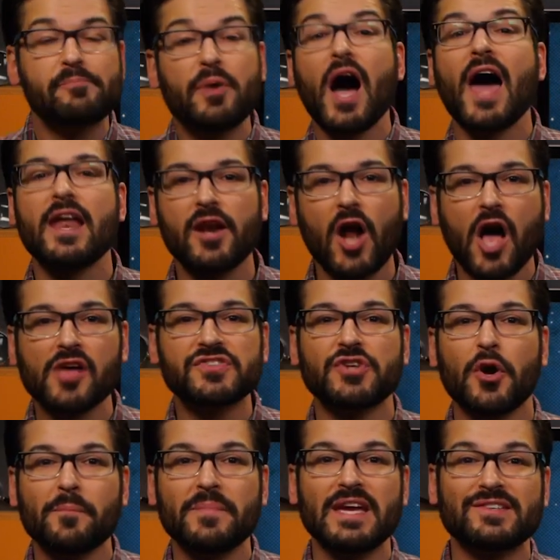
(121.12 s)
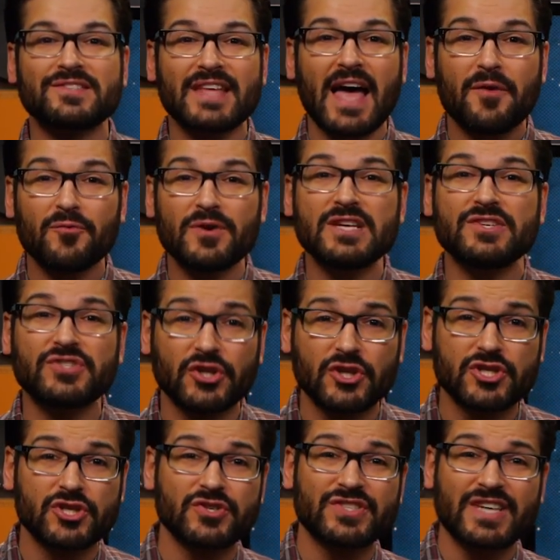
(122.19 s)
But it also means that
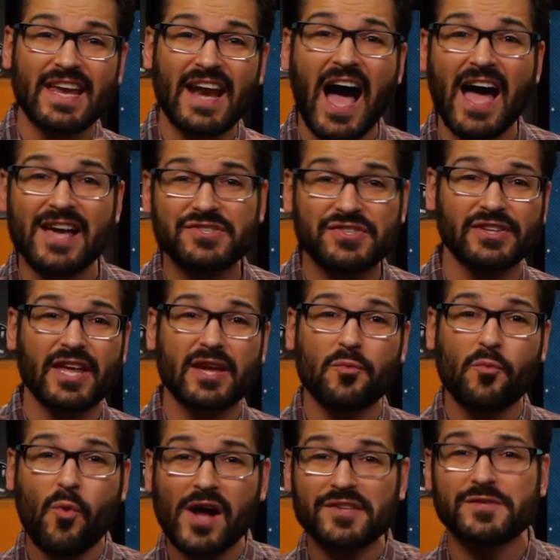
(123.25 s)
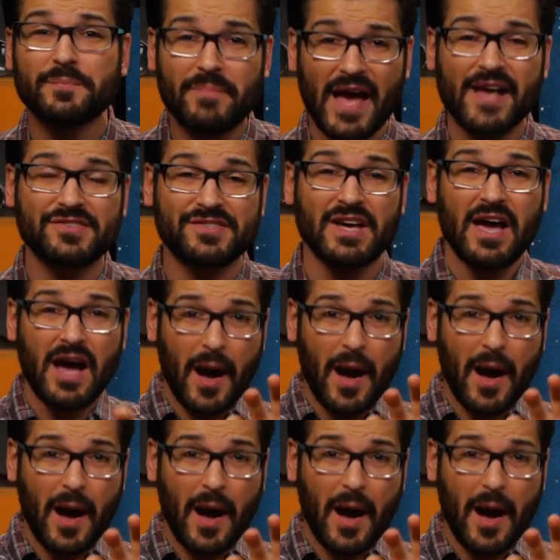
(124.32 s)
researchers can isolate what's best